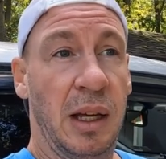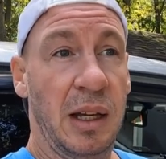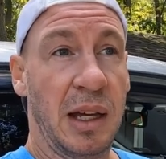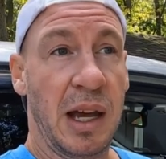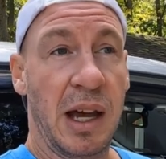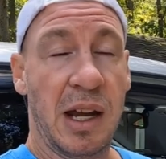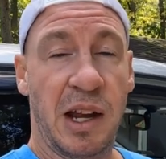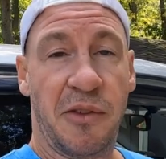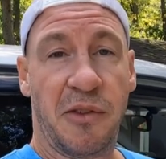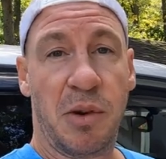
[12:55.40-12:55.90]

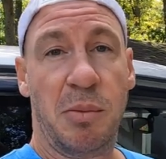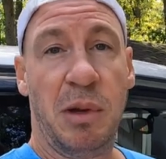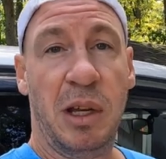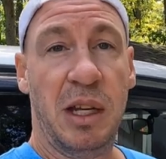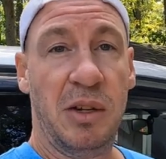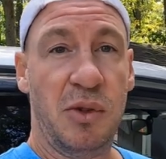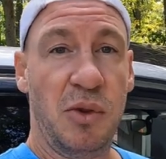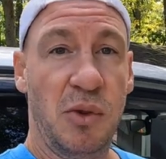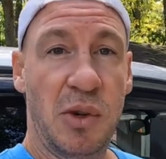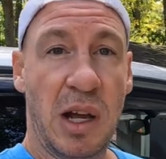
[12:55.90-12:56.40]
Again, I
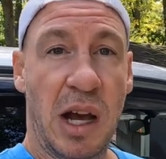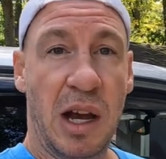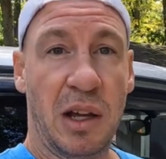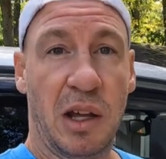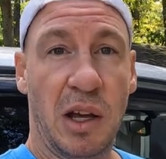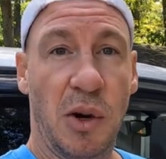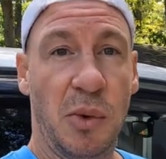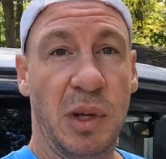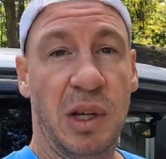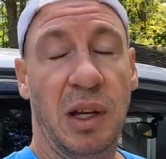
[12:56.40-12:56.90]
repeat, do
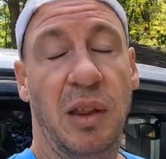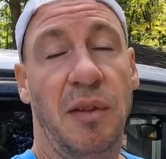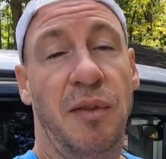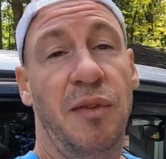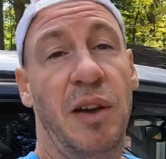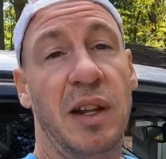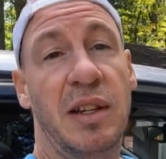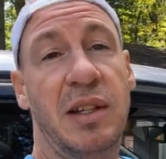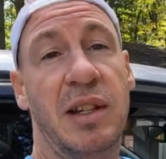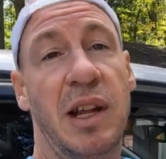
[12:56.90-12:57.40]
not go into the
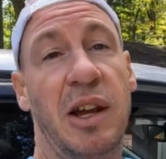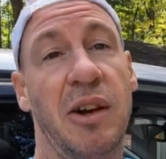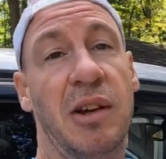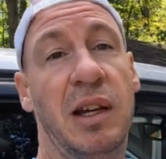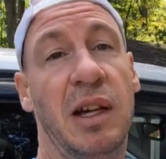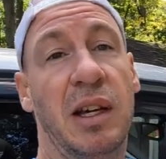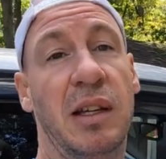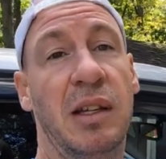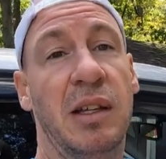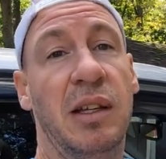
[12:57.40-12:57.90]
fenced
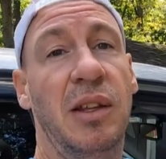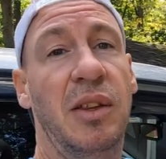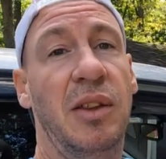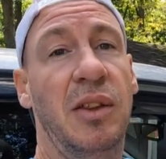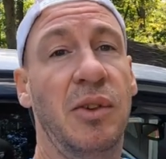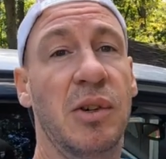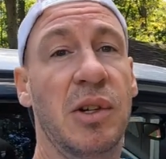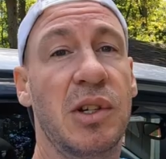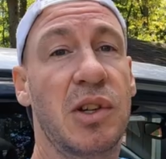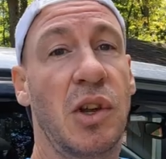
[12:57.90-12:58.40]
area.
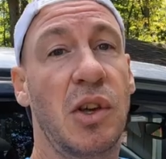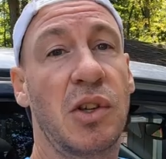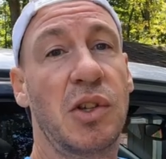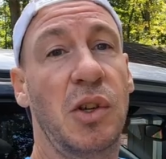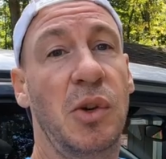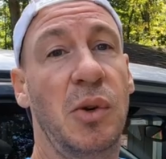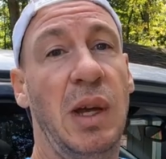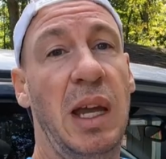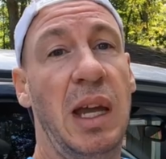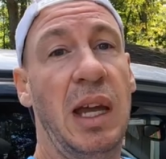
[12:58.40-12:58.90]
There is
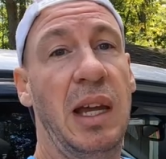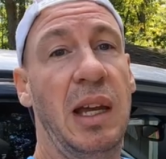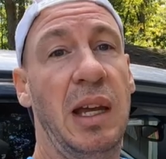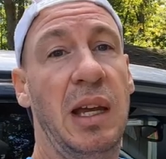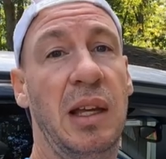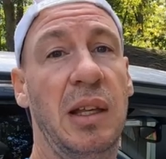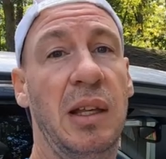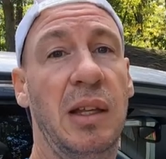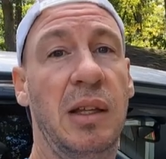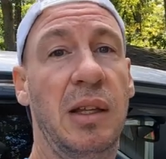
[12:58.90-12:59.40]
also
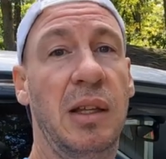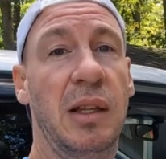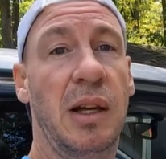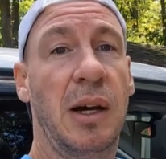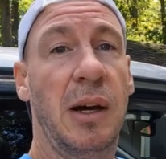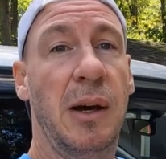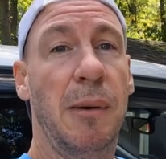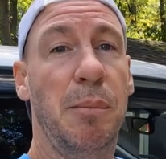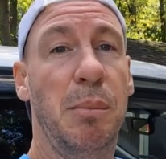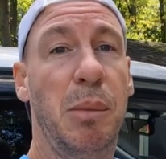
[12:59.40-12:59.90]
a
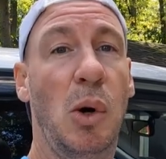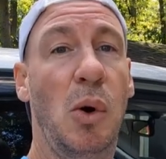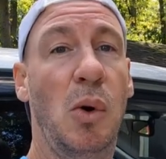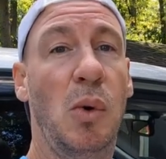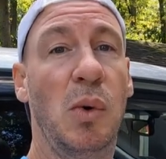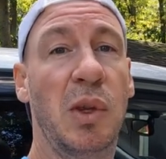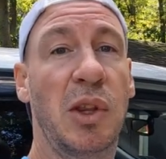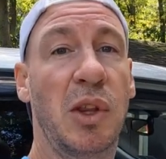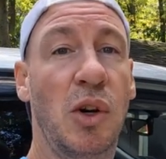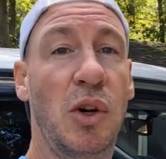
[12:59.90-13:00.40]
um,
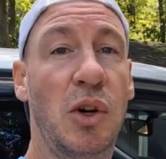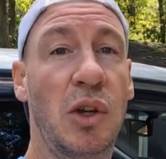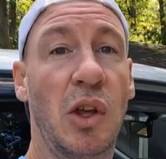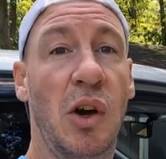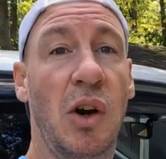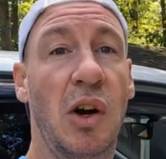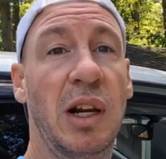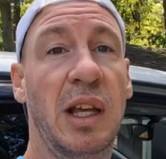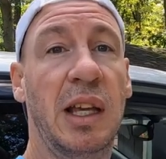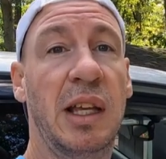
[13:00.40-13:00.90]
pole with a hook
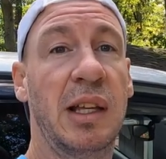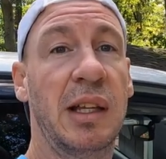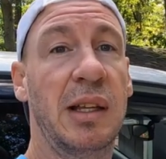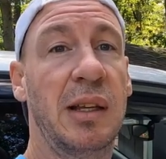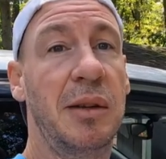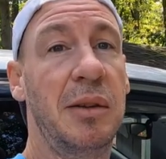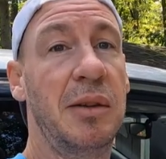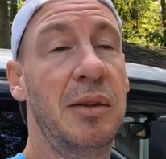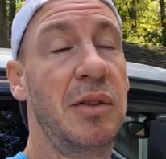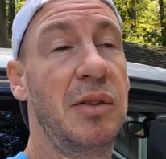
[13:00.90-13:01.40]
on it,
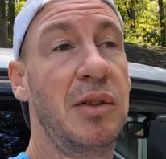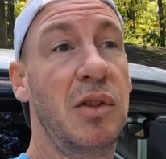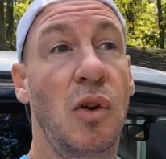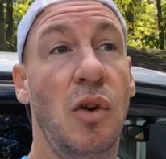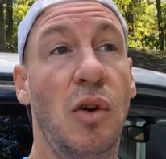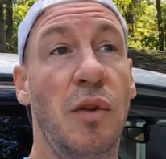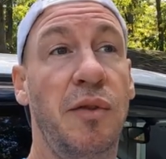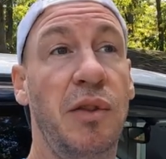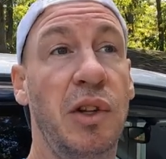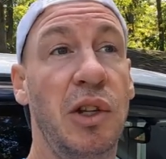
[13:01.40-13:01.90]
so
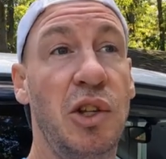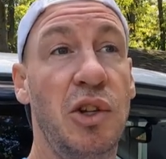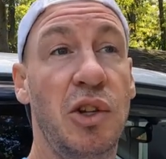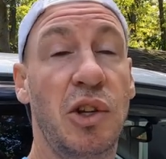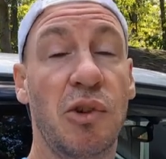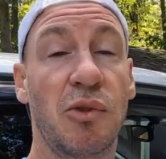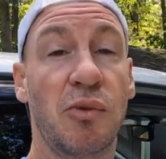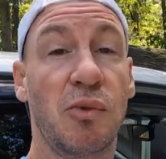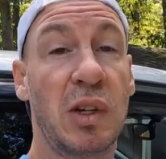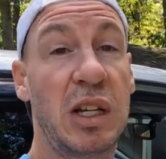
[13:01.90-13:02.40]
hopefully you
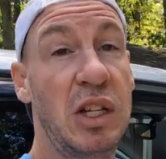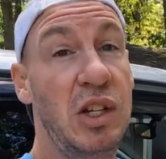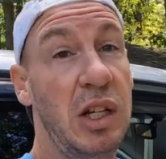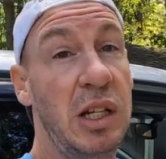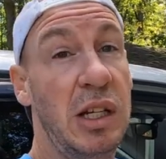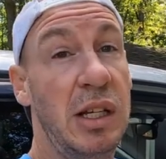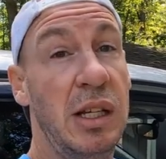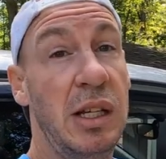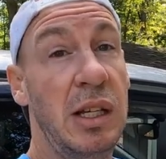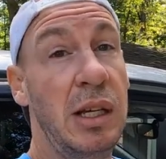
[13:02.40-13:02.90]
can reach
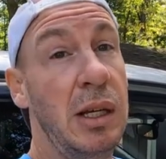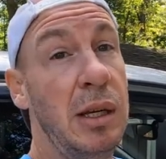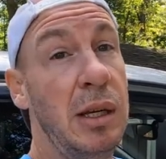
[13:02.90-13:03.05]
it,